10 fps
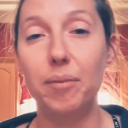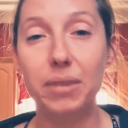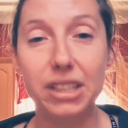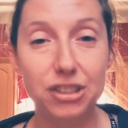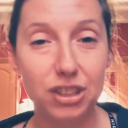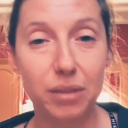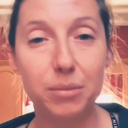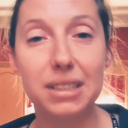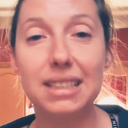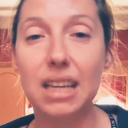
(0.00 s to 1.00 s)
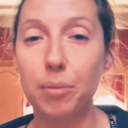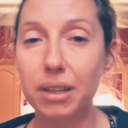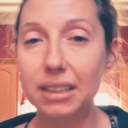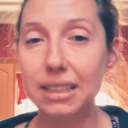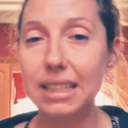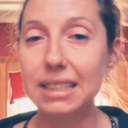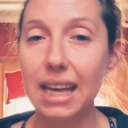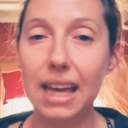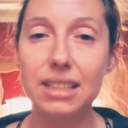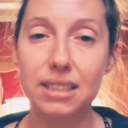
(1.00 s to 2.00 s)
These gyms typically
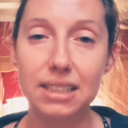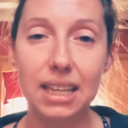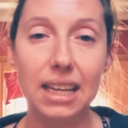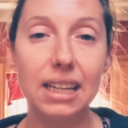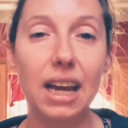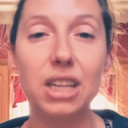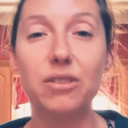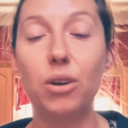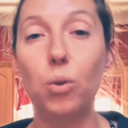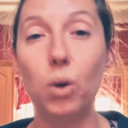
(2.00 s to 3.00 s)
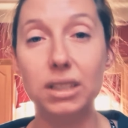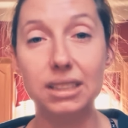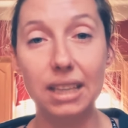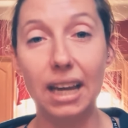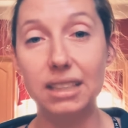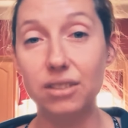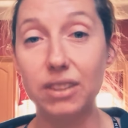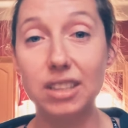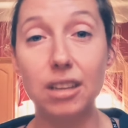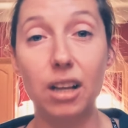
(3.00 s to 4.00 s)
tend to take kind of a
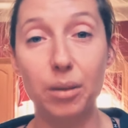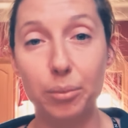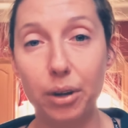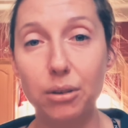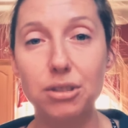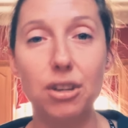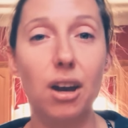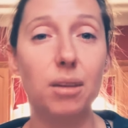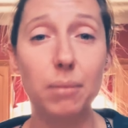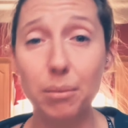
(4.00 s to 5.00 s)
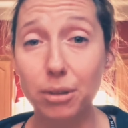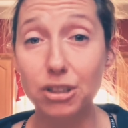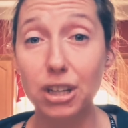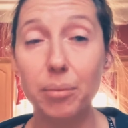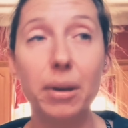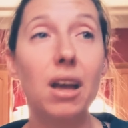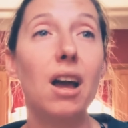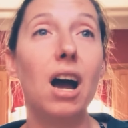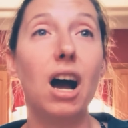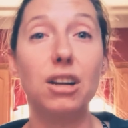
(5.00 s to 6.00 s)
one-size-fits-all approach on membership,
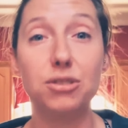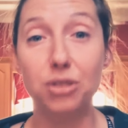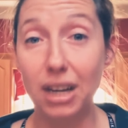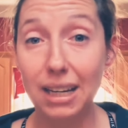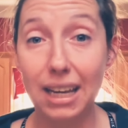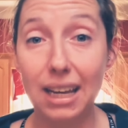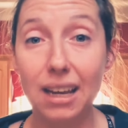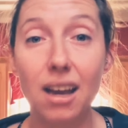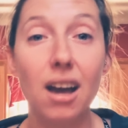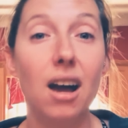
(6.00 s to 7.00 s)
on training